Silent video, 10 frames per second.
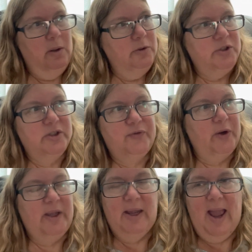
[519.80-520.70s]
Just
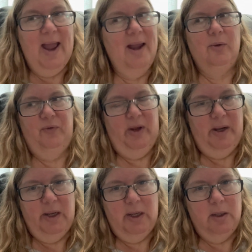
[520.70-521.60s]
fucking
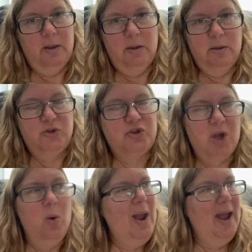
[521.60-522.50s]
aggravating.
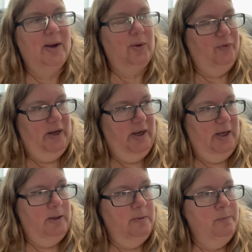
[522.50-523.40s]
So
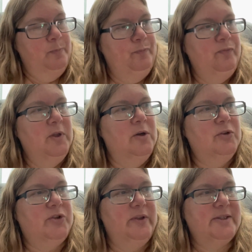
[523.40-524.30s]
aggravating.
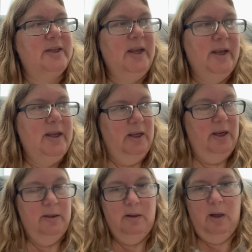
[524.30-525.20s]
So this
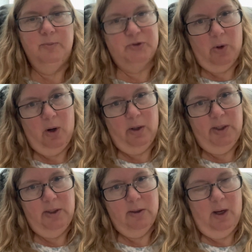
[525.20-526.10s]
idiot, I'm
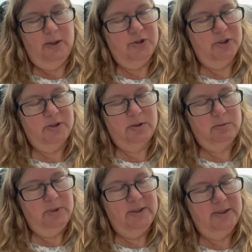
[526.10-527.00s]
sorry.
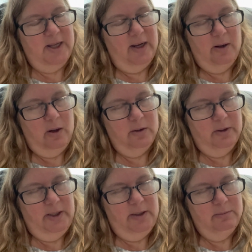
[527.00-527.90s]
It's getting
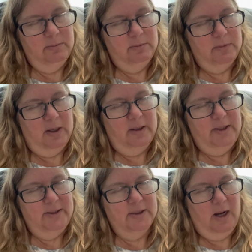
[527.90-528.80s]
ugly. I
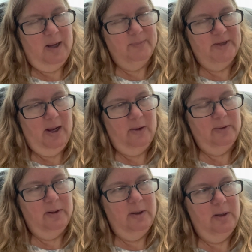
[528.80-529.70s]
need to calm down.